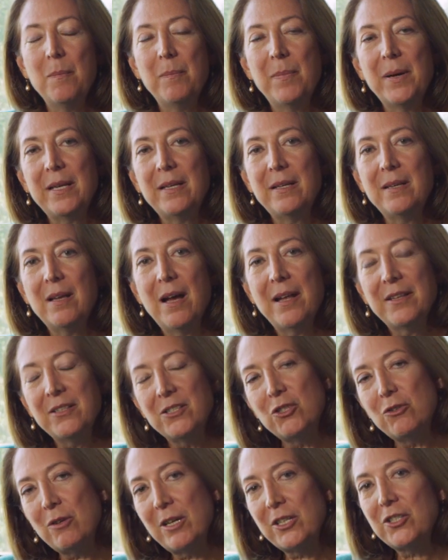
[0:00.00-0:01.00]
But
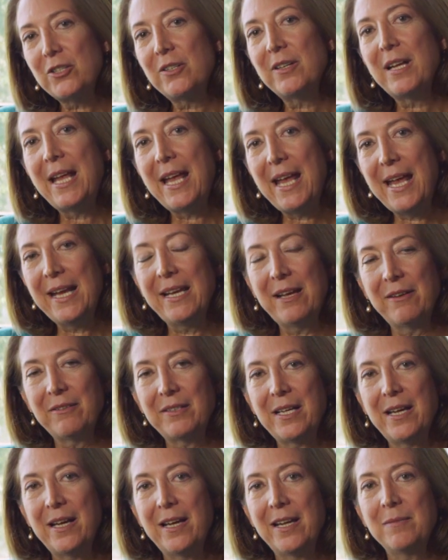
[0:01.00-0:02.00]
unstructured hangout
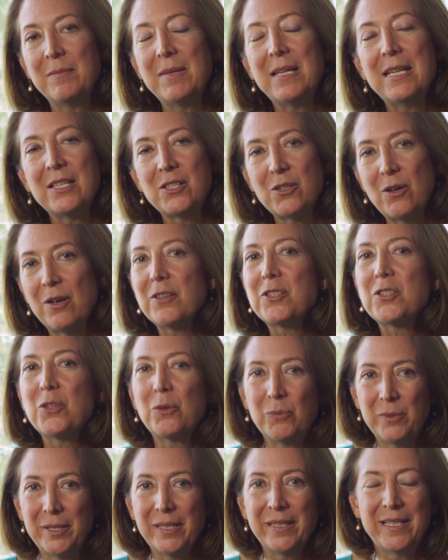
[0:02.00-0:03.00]
time is also
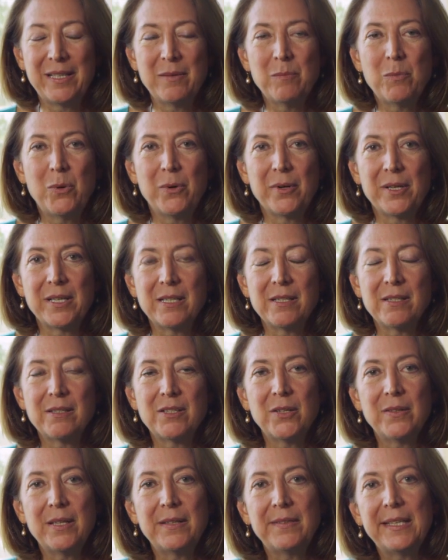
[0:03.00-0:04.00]
really important
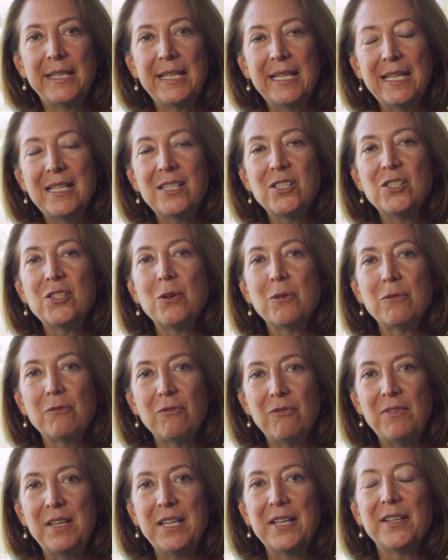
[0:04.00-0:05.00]
so that the kids don't
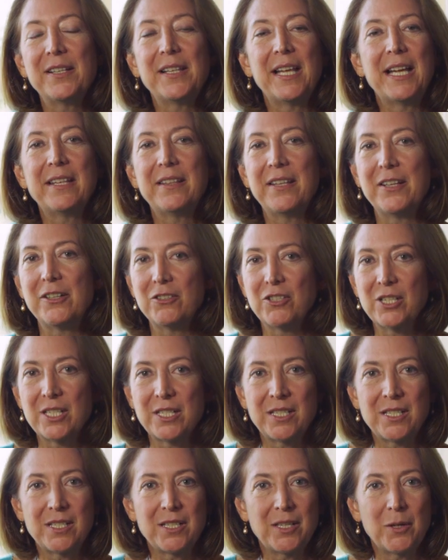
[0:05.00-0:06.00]
feel like they're
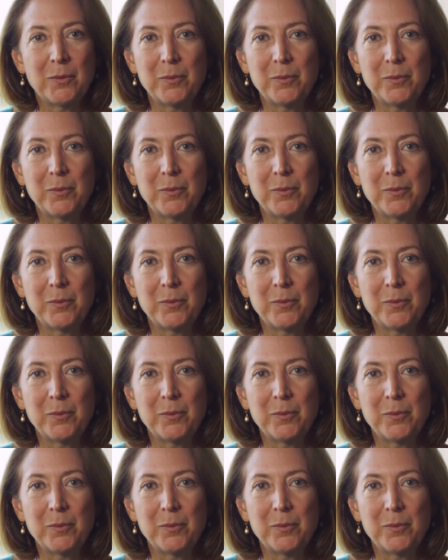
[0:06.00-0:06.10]
just